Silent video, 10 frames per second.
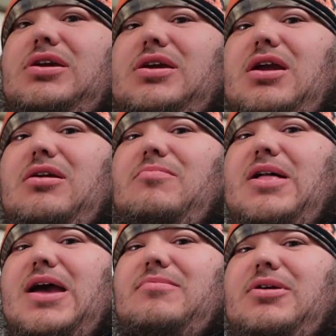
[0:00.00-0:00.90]
Carrie
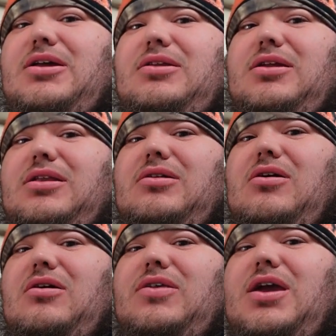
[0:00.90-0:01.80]
Blackman and
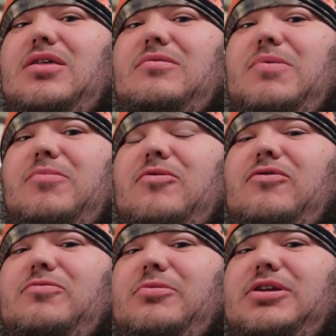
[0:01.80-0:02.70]
all the other people
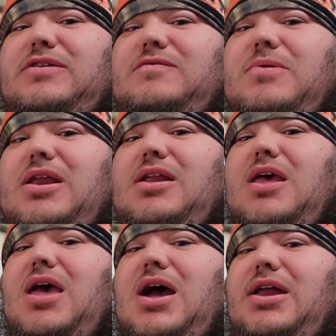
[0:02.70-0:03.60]
who's participated.
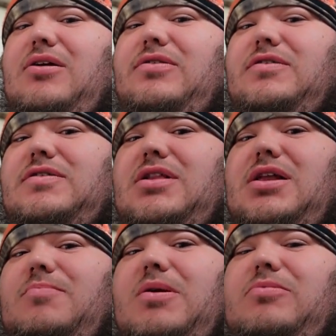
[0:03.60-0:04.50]
I know there's a lot
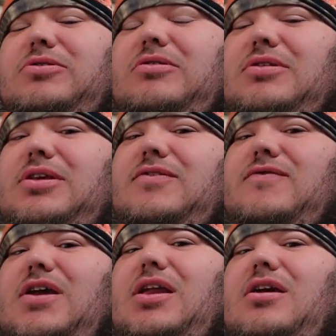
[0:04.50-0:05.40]
of people doing these
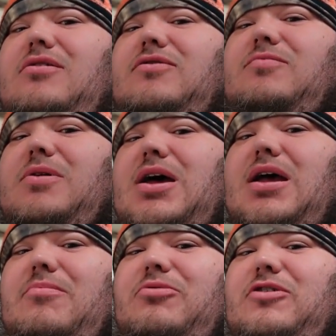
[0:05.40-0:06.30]
videos, but I
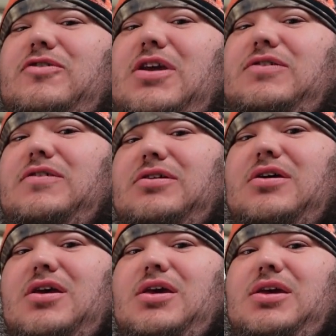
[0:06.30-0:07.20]
appreciate you
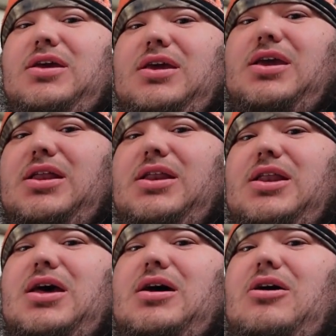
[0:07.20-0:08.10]
getting
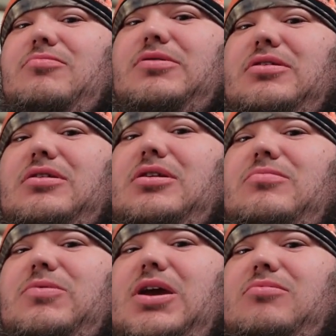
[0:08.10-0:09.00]
the opportunity to
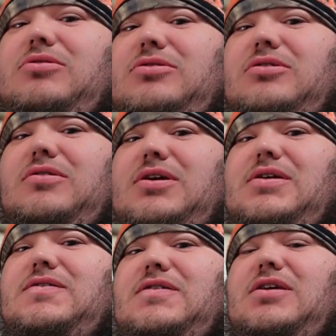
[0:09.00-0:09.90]
be able to do
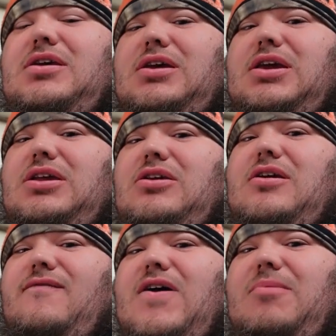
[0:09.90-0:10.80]
this. Again, you
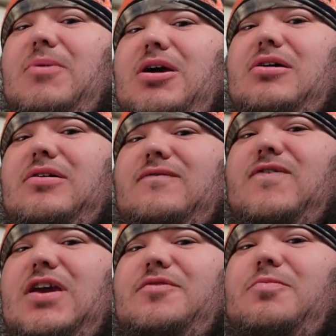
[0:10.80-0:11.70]
can find me on
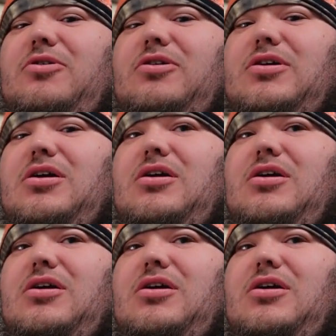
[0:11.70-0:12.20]
Facebook.